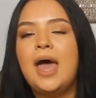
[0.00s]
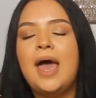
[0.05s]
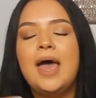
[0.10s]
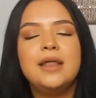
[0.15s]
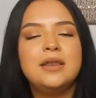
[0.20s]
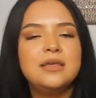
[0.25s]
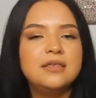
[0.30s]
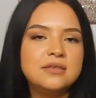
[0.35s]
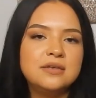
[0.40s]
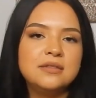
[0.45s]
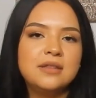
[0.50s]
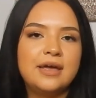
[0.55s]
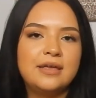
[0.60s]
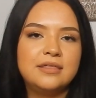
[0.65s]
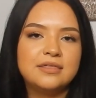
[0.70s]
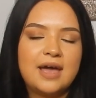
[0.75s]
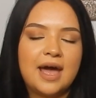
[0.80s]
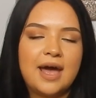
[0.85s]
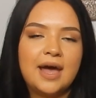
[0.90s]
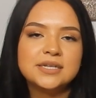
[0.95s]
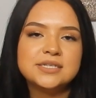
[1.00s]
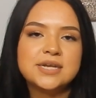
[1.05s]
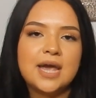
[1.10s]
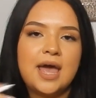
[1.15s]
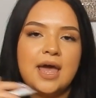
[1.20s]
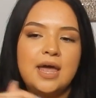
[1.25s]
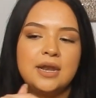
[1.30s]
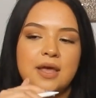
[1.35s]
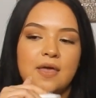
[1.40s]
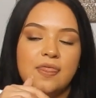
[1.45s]
anything like that,
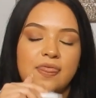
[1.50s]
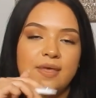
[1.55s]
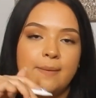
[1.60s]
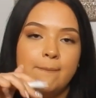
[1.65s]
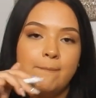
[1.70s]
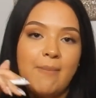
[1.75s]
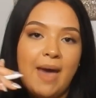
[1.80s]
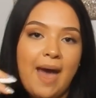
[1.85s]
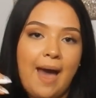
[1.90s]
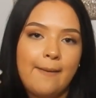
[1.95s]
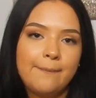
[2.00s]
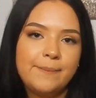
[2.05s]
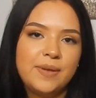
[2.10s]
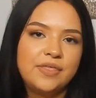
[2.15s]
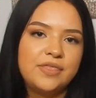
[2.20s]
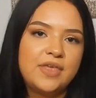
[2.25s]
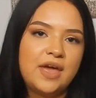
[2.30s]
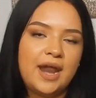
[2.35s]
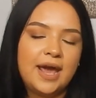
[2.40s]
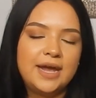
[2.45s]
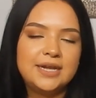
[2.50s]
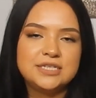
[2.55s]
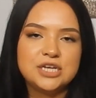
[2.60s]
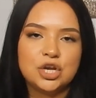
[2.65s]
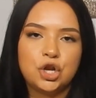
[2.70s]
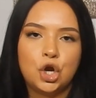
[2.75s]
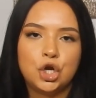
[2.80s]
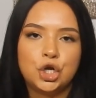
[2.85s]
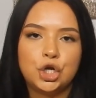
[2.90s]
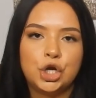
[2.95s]
and the map that I
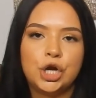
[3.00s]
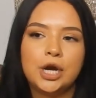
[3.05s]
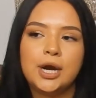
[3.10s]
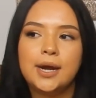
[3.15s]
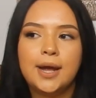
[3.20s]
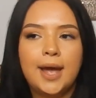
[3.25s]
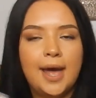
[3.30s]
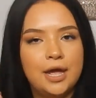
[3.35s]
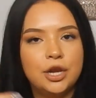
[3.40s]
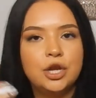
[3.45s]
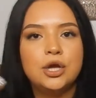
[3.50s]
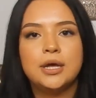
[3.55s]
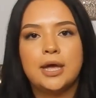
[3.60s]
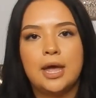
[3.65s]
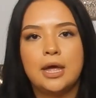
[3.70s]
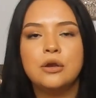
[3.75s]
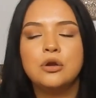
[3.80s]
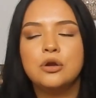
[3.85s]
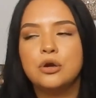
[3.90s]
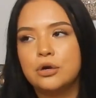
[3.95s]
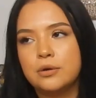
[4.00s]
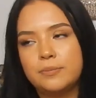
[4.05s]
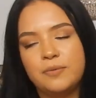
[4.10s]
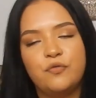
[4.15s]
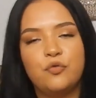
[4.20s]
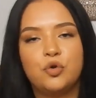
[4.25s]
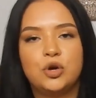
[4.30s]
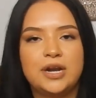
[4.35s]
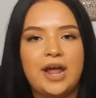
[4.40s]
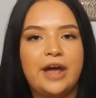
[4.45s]
did on her. And again, her
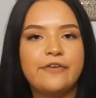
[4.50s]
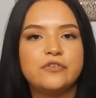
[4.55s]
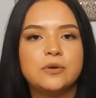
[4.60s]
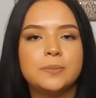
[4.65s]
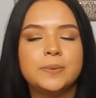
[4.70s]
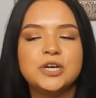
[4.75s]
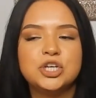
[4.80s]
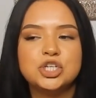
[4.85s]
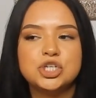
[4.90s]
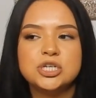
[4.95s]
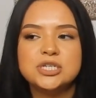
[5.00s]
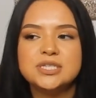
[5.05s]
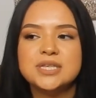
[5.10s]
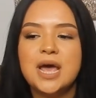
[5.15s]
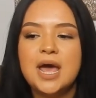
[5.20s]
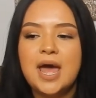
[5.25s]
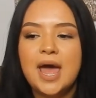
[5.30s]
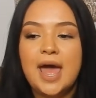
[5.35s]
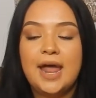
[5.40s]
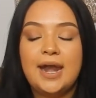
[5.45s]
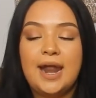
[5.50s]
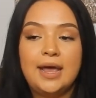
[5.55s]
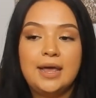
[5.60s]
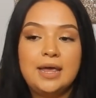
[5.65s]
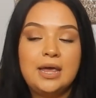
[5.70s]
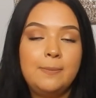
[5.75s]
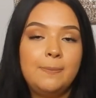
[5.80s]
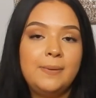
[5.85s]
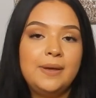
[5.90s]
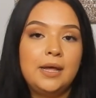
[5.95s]
before and after pictures. And I
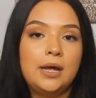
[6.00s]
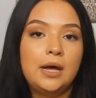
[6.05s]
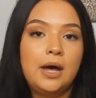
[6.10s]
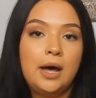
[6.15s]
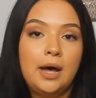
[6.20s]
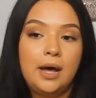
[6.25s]
keep it